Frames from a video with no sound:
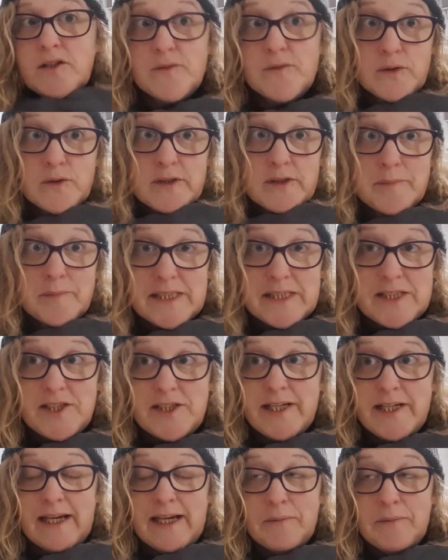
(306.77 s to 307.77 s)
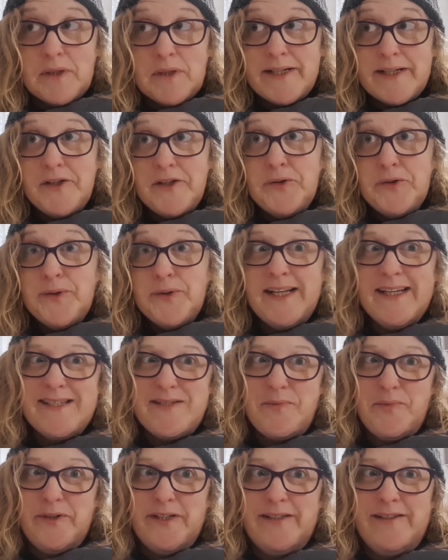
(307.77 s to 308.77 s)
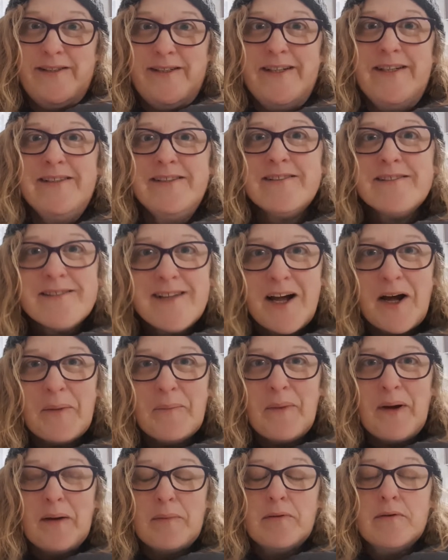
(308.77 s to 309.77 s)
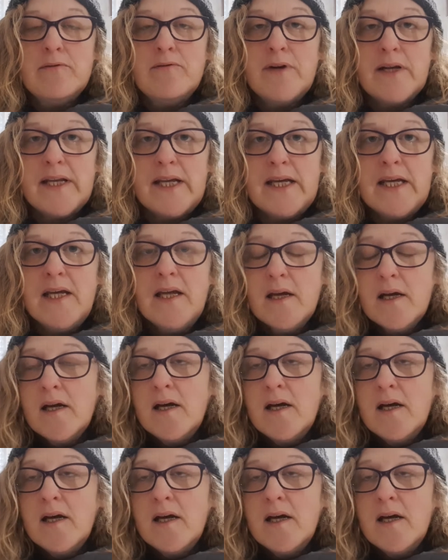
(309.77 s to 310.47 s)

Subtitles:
I've also managed to get my new laser printer up and running.